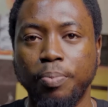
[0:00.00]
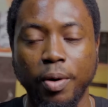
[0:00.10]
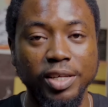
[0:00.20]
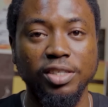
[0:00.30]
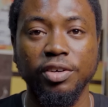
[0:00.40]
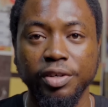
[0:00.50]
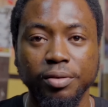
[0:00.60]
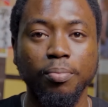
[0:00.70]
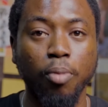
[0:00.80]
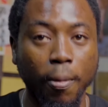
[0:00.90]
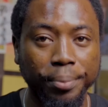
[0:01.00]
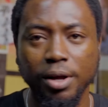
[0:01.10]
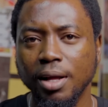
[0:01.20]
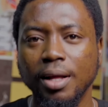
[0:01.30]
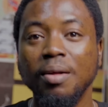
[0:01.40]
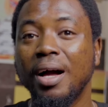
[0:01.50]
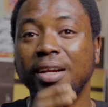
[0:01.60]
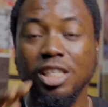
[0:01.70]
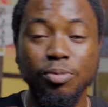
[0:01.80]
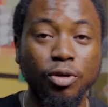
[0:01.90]
power steering pump. And
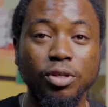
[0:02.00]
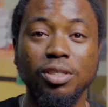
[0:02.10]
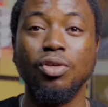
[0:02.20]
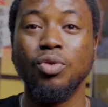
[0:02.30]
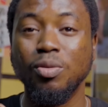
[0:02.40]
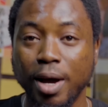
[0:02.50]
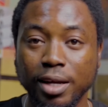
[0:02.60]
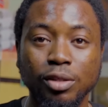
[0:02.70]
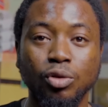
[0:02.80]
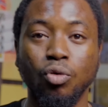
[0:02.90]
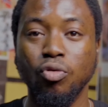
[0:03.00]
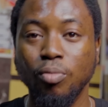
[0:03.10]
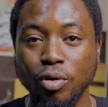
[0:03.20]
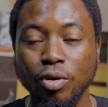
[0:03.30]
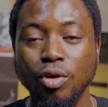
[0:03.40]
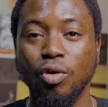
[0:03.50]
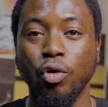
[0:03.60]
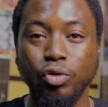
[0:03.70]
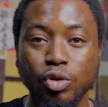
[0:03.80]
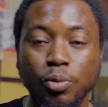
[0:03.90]
that is because he's always buying Tokunbo or
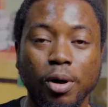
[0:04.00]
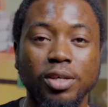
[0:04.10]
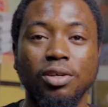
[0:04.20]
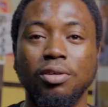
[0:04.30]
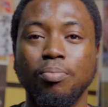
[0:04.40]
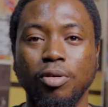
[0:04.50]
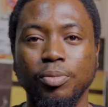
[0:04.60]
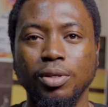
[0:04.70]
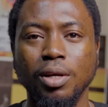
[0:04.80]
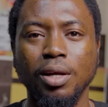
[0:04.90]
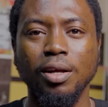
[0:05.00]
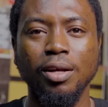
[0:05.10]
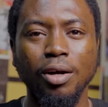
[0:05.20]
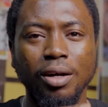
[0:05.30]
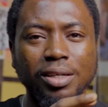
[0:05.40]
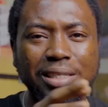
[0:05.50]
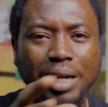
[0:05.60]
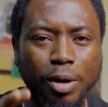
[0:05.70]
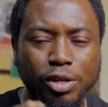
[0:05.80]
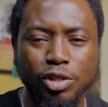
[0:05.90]
used power steering pumps. The thing
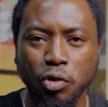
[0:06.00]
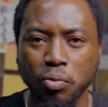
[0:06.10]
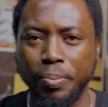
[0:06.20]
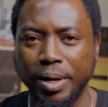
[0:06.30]
about this Tokunbo